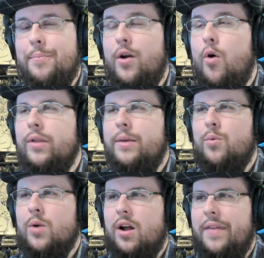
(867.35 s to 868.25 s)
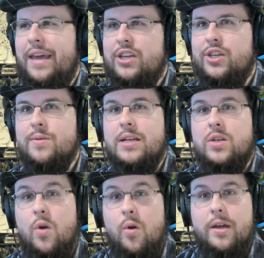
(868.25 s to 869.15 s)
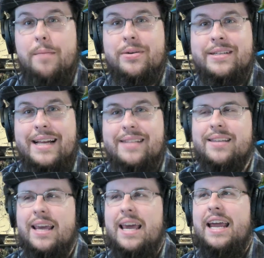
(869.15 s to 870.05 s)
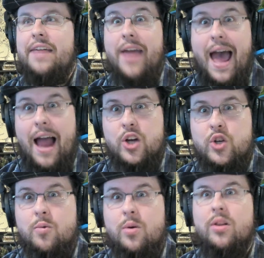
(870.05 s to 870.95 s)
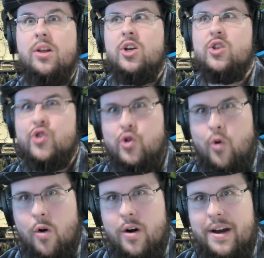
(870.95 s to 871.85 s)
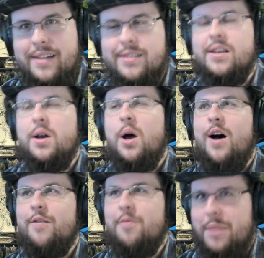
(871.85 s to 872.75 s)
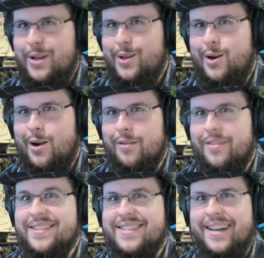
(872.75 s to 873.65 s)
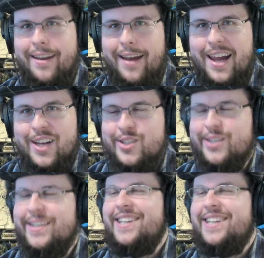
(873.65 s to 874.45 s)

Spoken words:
but only work on the issues that Tolkien presents in the actual stories of Middle Earth in the Second Age.